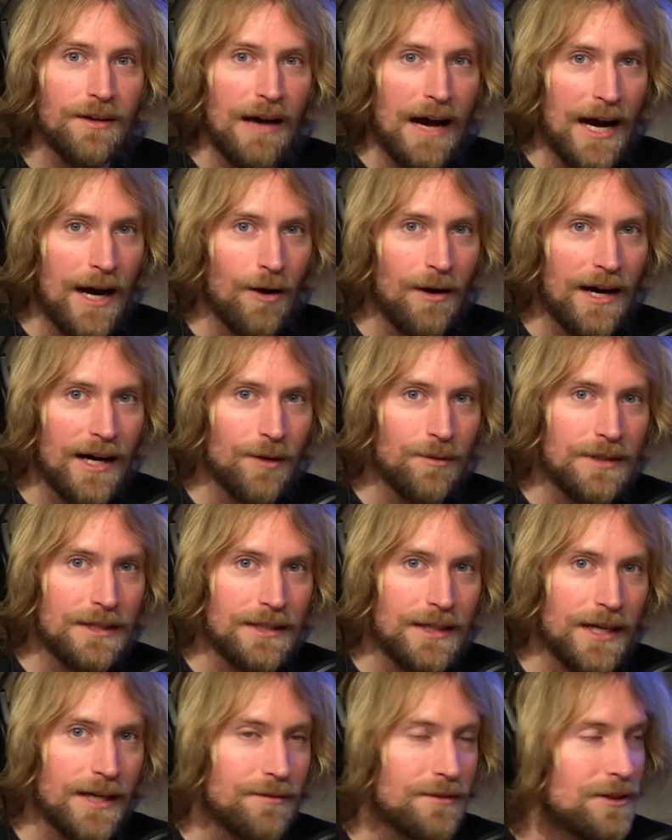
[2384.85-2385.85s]
how I would
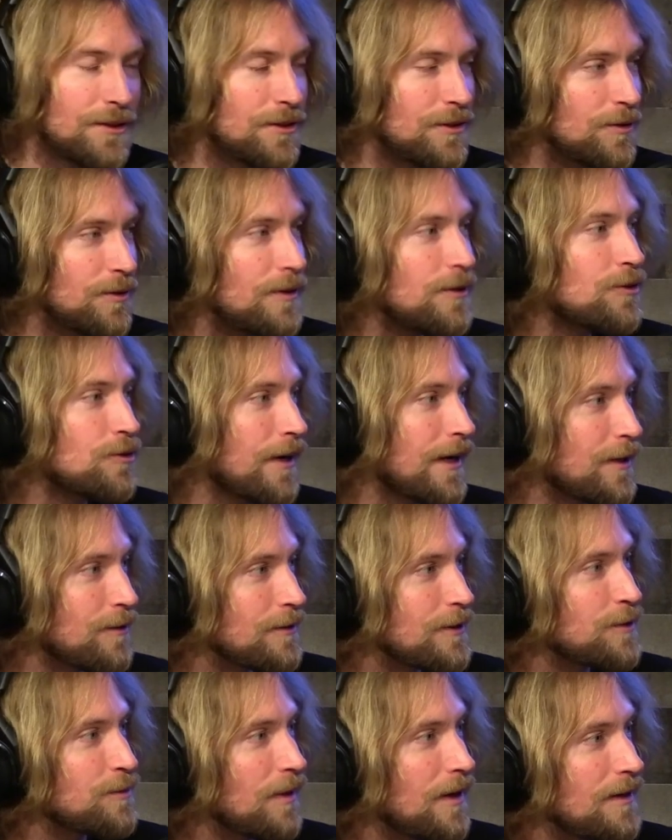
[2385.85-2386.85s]
dive into and try to
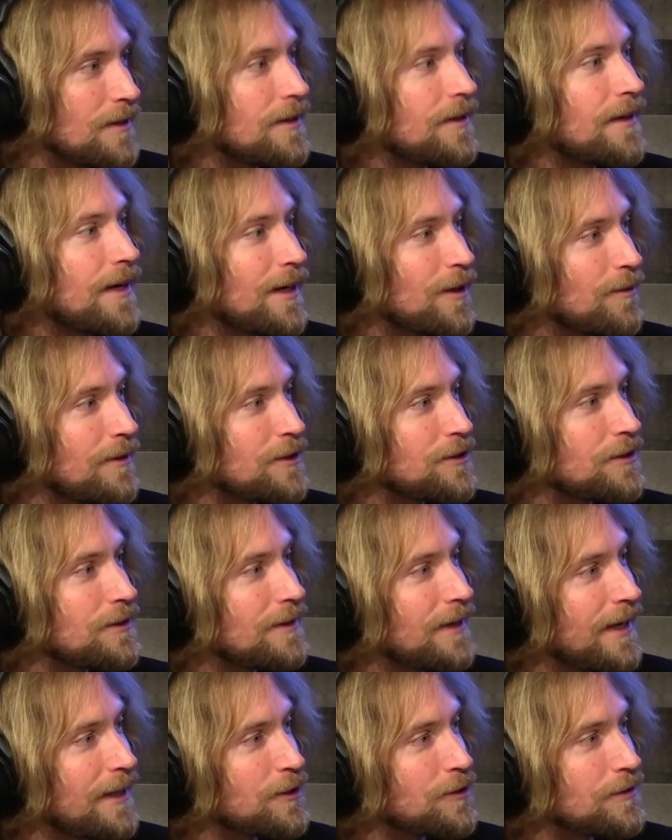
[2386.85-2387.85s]
respond to that question
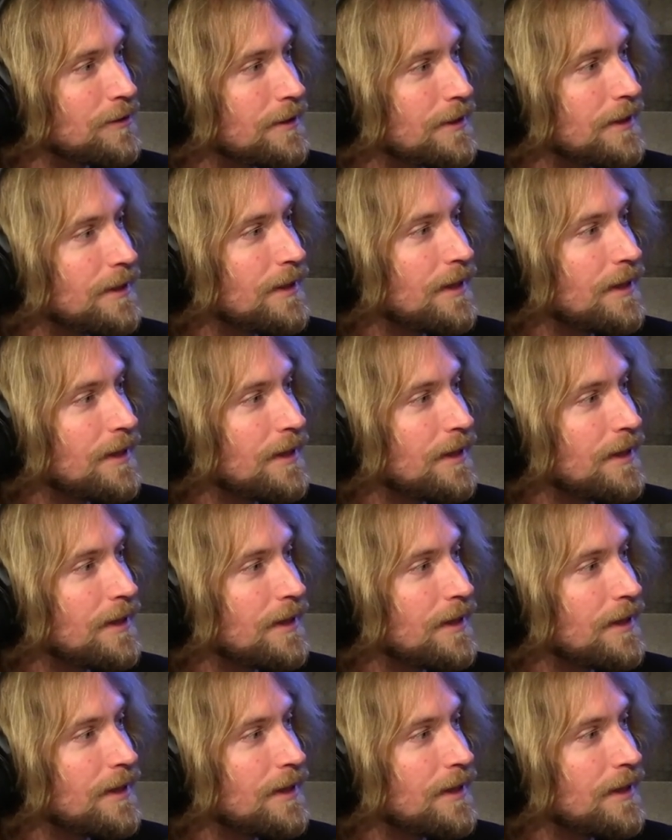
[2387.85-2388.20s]
naturally.